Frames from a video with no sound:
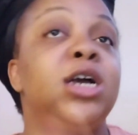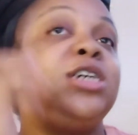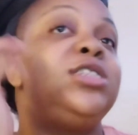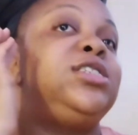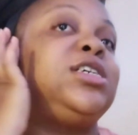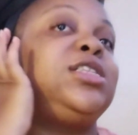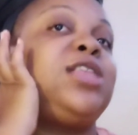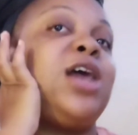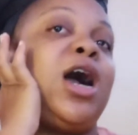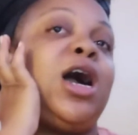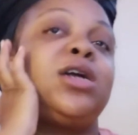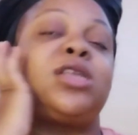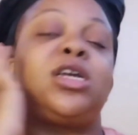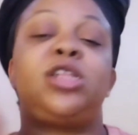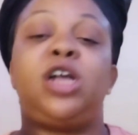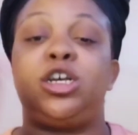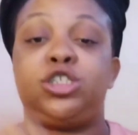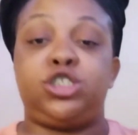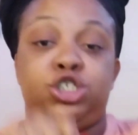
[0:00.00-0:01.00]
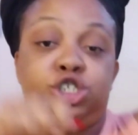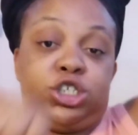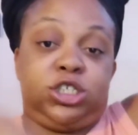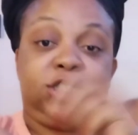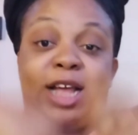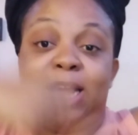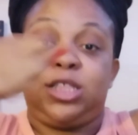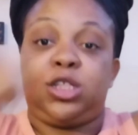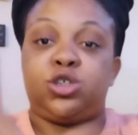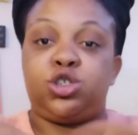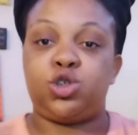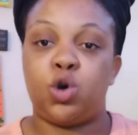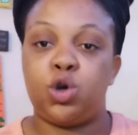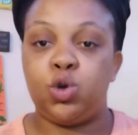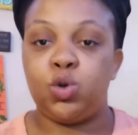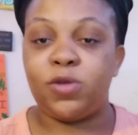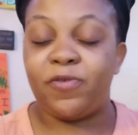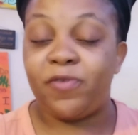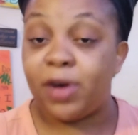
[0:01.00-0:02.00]
the doctor doesn't just start to sew
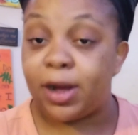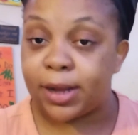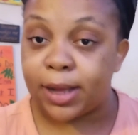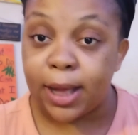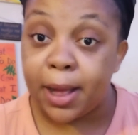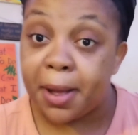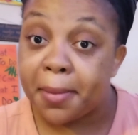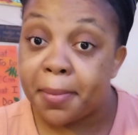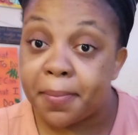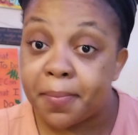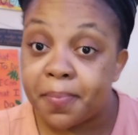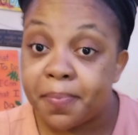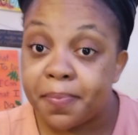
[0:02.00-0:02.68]
you the fuck up.